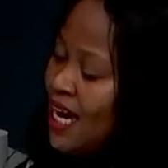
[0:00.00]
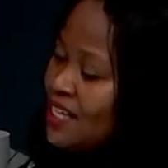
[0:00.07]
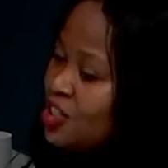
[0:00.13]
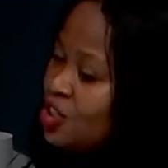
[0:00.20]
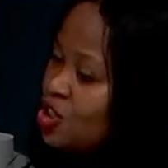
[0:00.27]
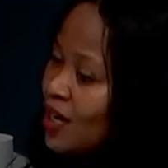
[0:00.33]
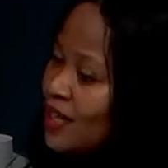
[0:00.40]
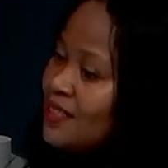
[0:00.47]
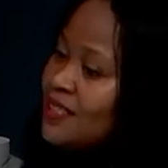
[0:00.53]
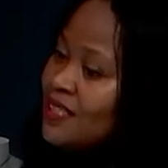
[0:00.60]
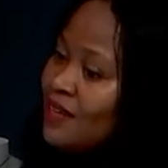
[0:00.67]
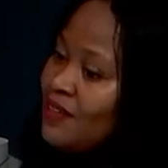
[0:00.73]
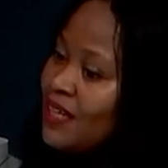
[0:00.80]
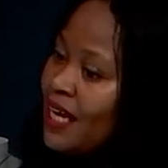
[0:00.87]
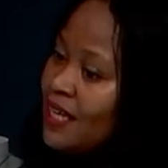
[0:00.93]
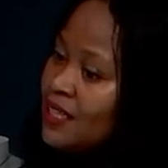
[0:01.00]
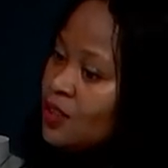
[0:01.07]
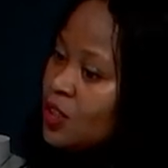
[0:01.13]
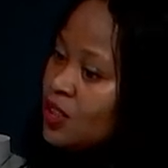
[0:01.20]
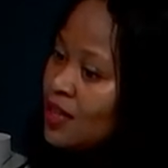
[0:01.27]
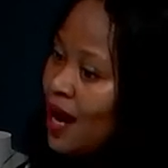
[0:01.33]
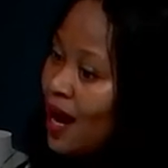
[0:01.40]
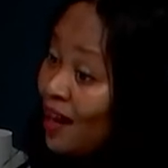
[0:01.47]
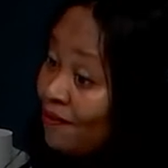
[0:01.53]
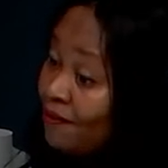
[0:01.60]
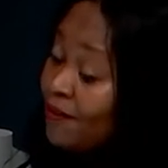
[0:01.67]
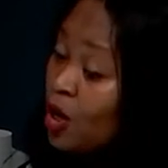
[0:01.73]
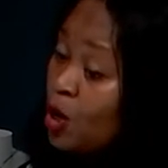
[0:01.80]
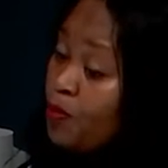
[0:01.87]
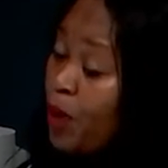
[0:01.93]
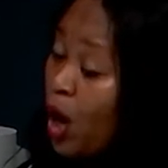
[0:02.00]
as it tries to navigate its life